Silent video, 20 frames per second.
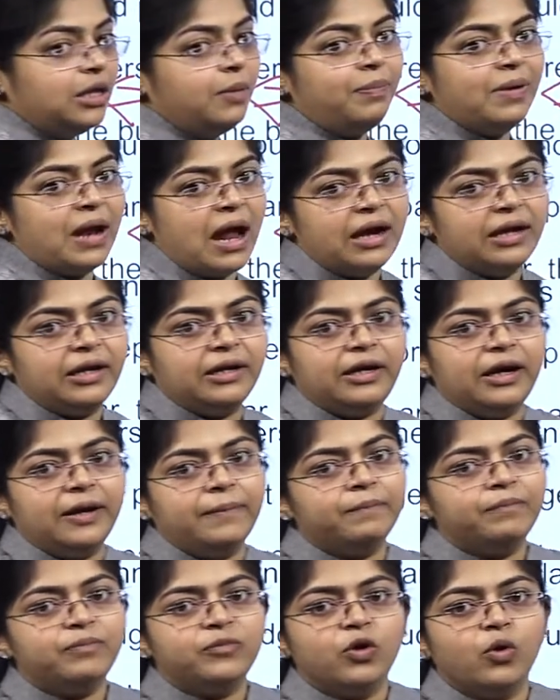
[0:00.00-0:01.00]
the planning team.
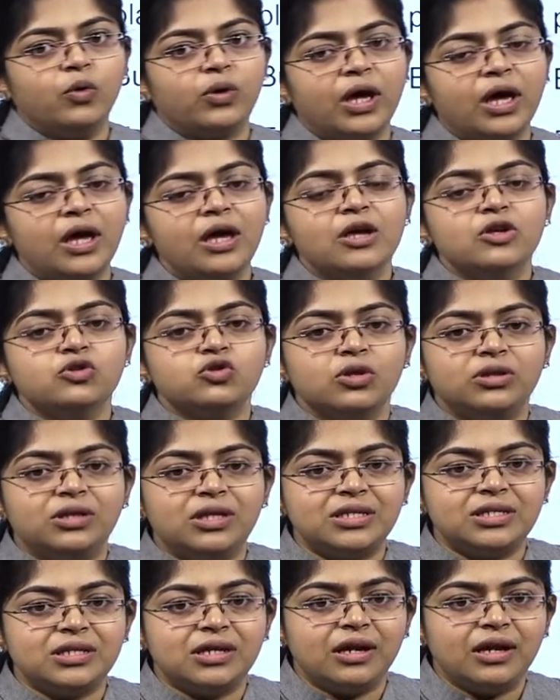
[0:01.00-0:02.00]
Okay, so
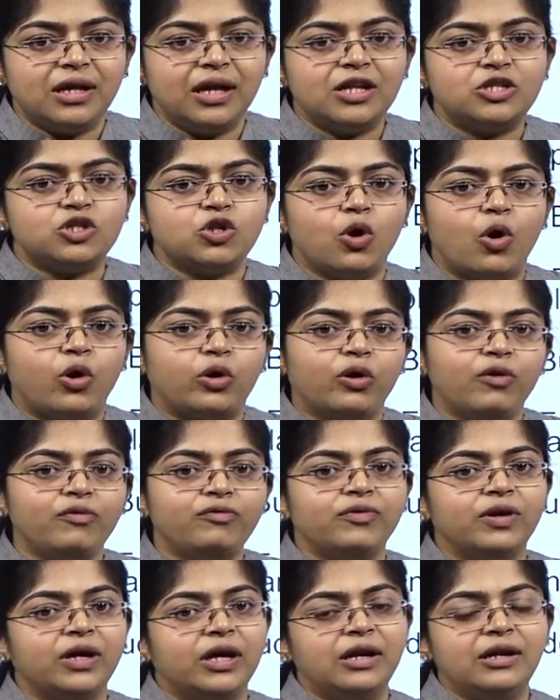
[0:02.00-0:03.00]
this creates a lot of
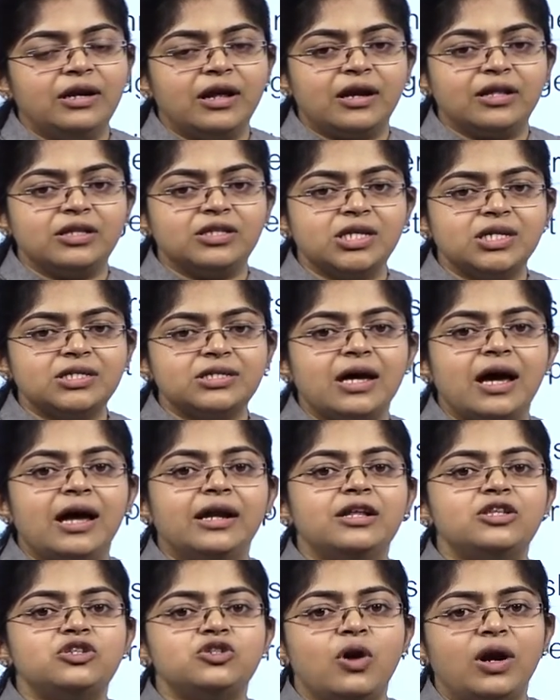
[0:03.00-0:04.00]
hindrances and
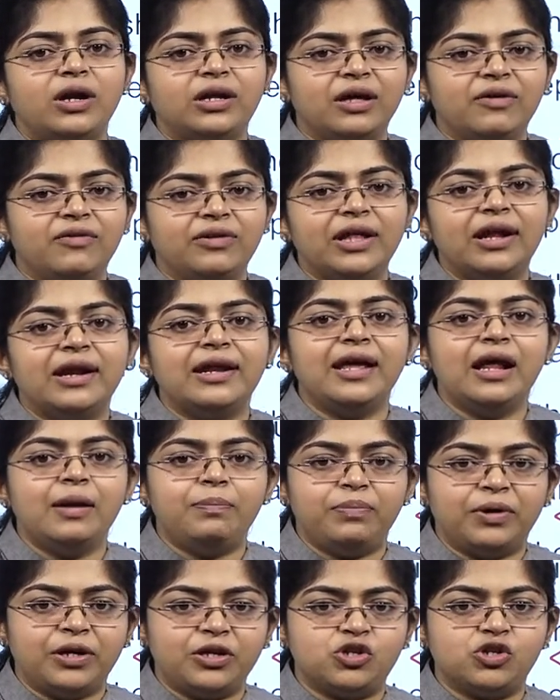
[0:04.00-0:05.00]
it's not giving the real
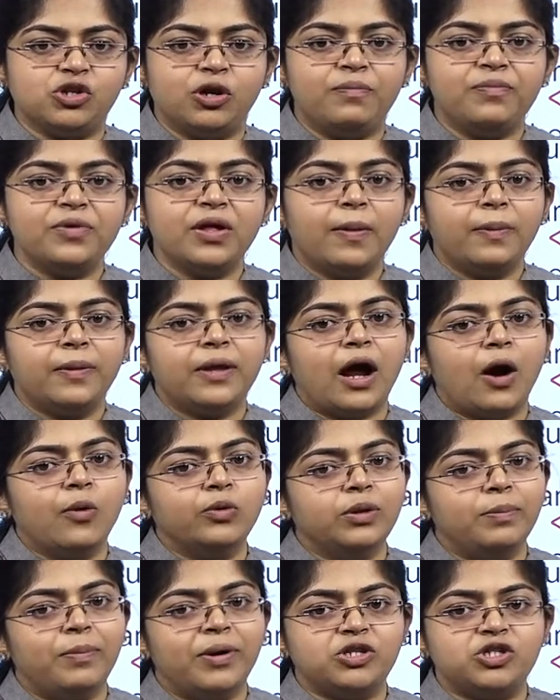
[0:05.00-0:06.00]
picture that how
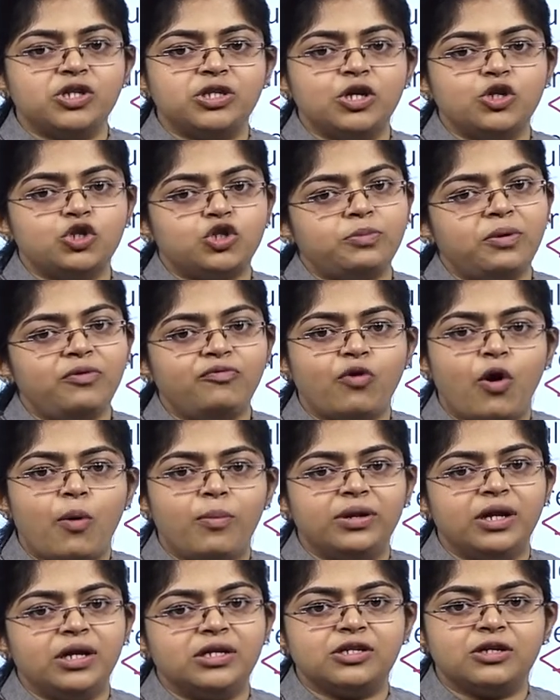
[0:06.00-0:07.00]
the budget needs to be
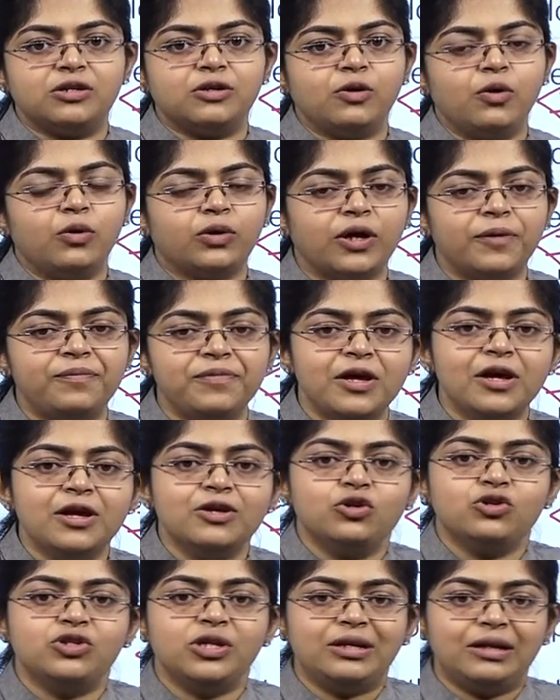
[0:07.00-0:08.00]
formulated. Okay,
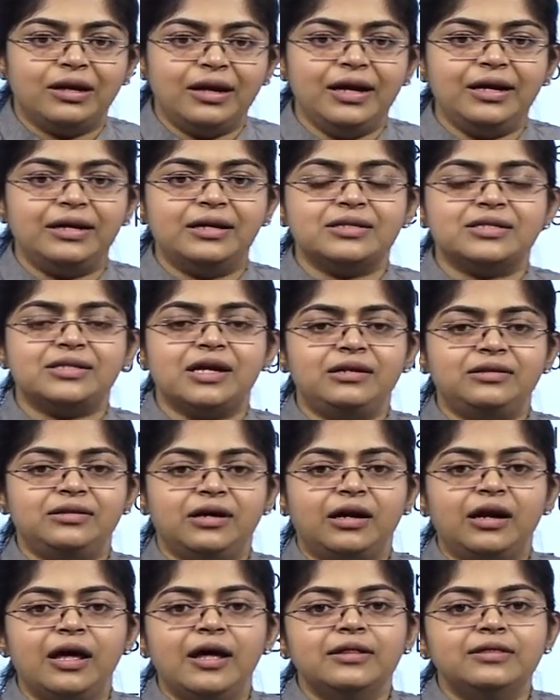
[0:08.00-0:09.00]
so generally it is said
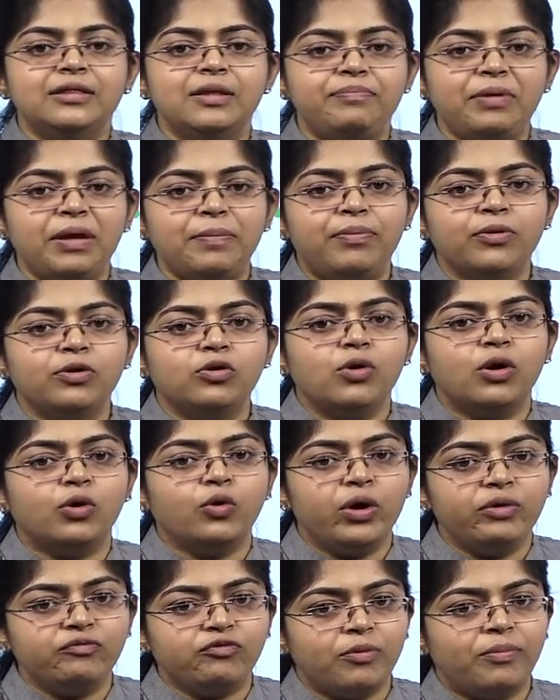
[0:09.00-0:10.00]
that the people who are
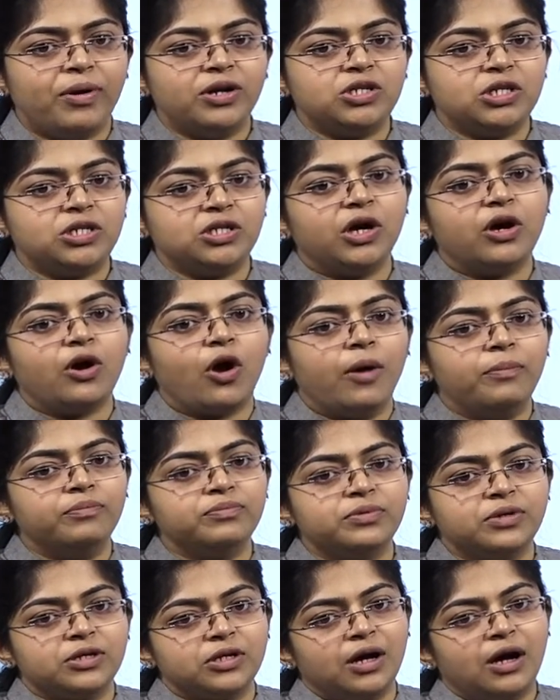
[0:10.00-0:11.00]
going for budgeting are
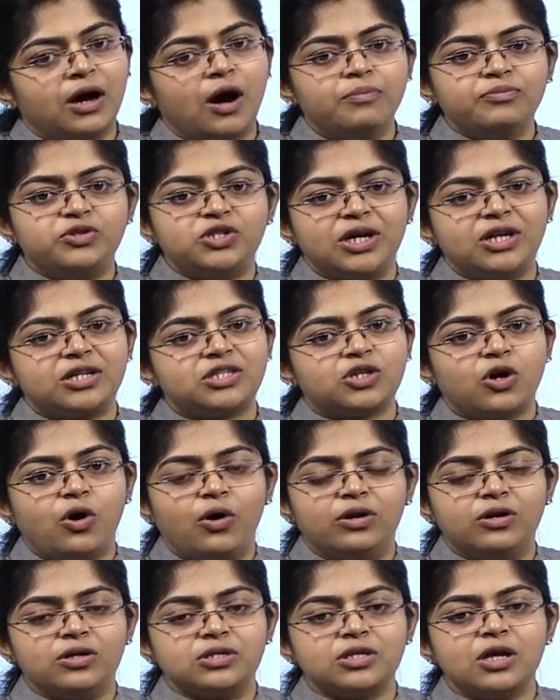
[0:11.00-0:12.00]
armchair
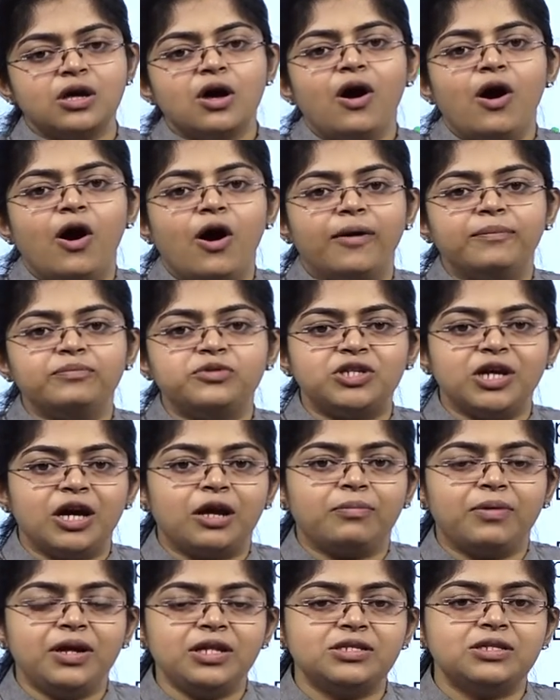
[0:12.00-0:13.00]
scholars. Armchair
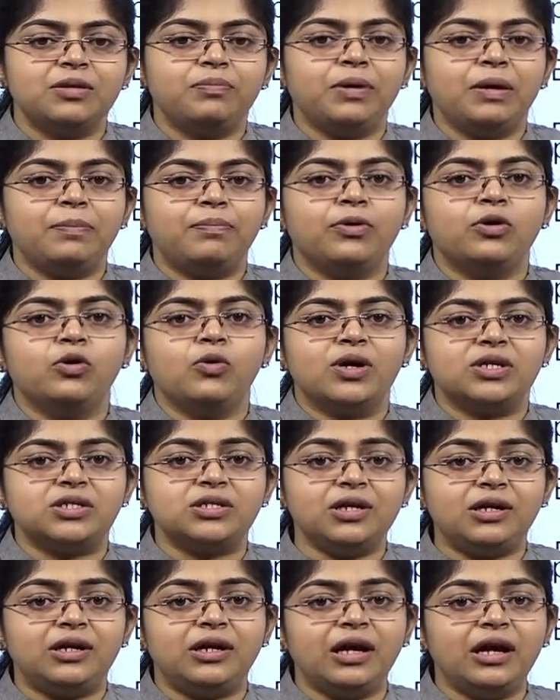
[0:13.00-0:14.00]
means the people who are
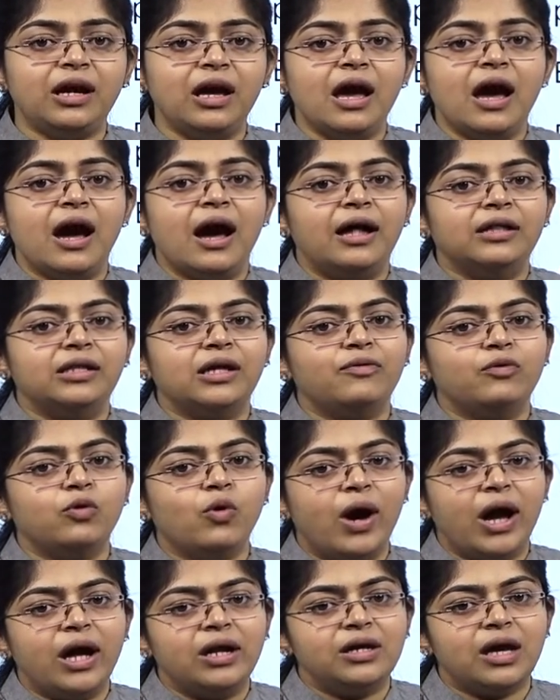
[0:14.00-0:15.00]
sitting and they have no
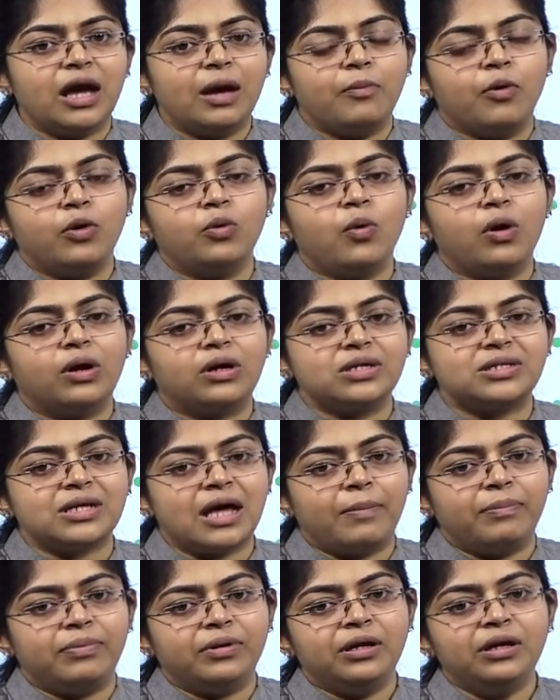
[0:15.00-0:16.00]
idea about what is
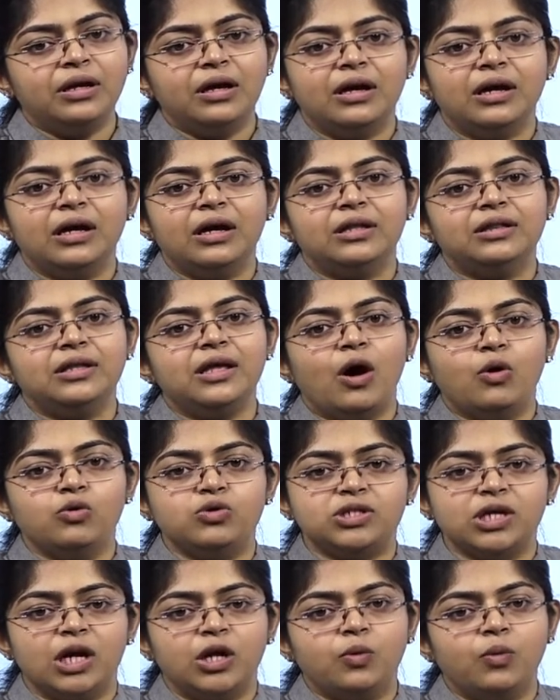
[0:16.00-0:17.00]
happening in the
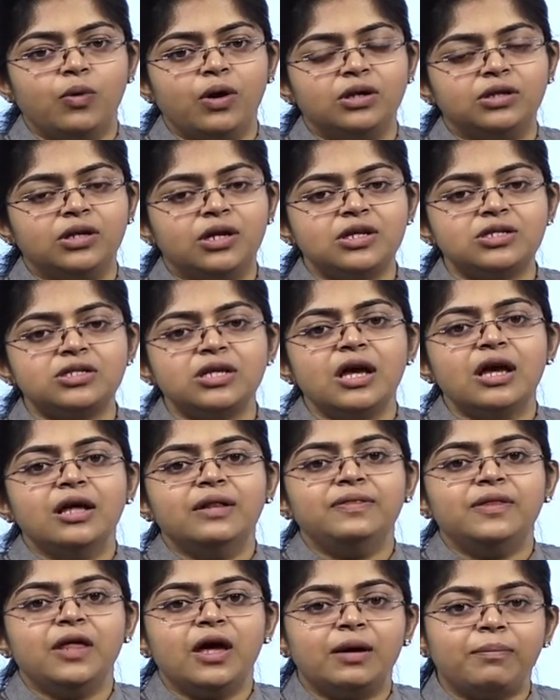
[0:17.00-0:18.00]
outside world. That is,
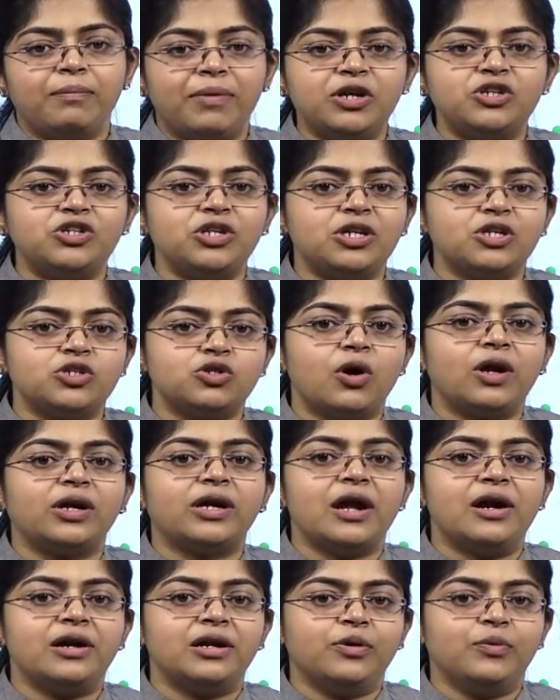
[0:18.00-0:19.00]
their budget is not
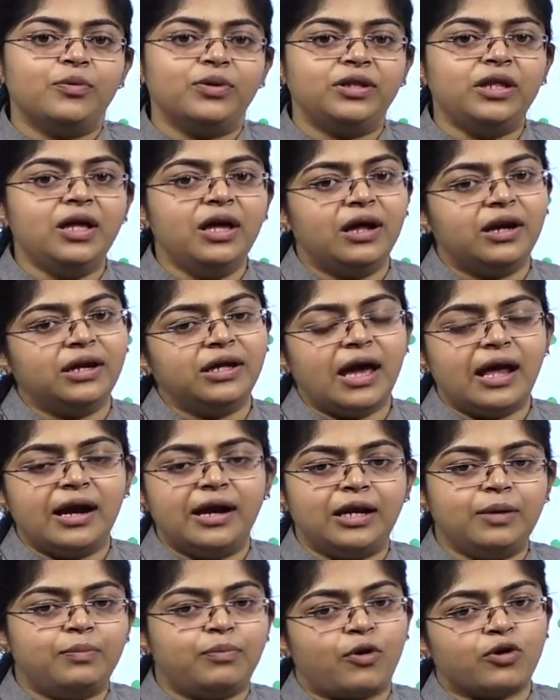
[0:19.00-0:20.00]
connected with the
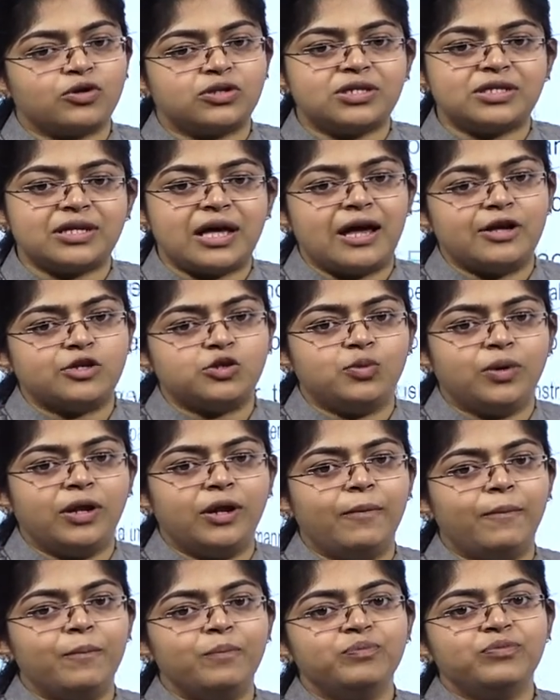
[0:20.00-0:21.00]
reality process as well.
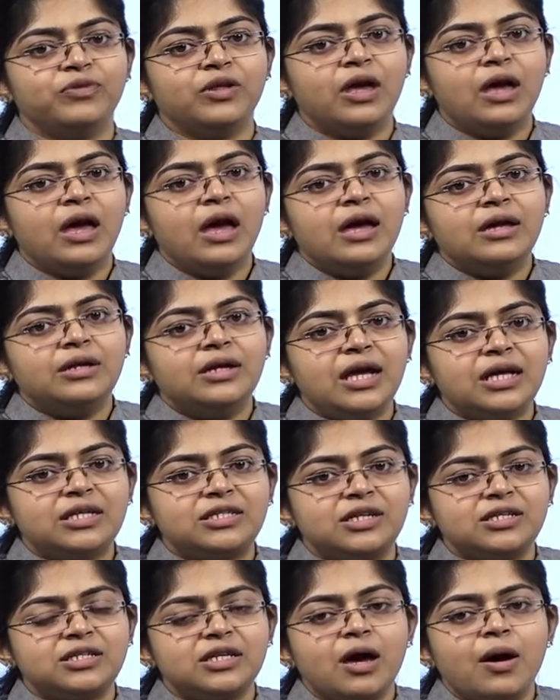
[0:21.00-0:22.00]
Next
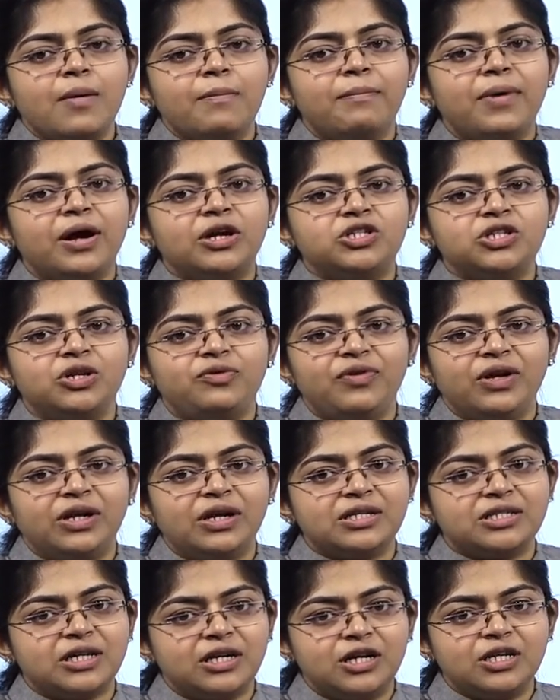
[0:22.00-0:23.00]
is budget
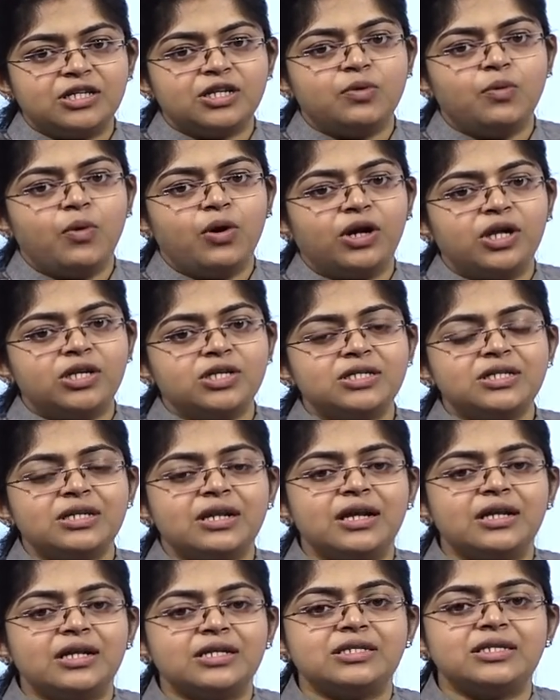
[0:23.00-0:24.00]
weakness and disadvantages.
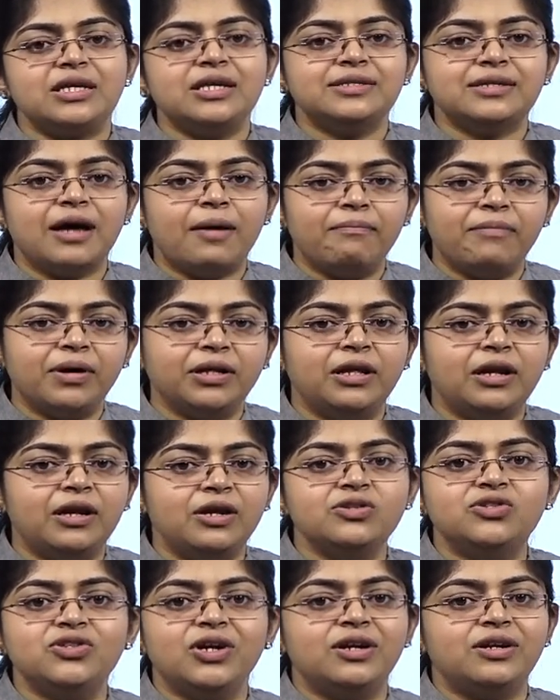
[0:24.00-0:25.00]
Let us see some other
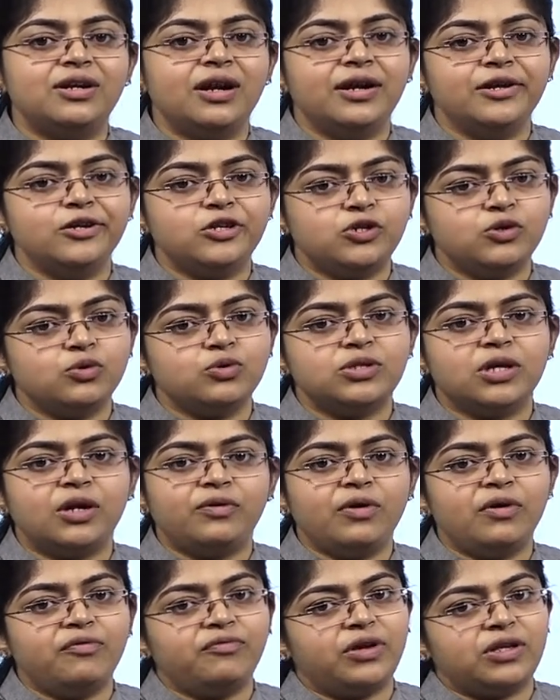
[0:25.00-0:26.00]
general issues that
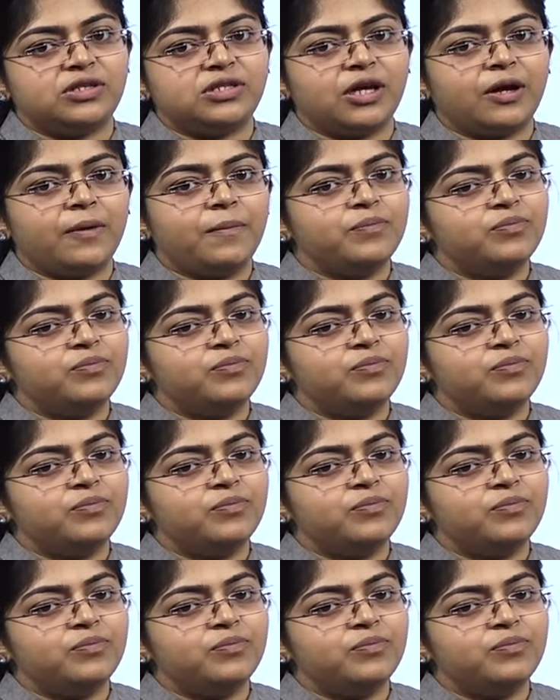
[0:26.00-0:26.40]
we are facing.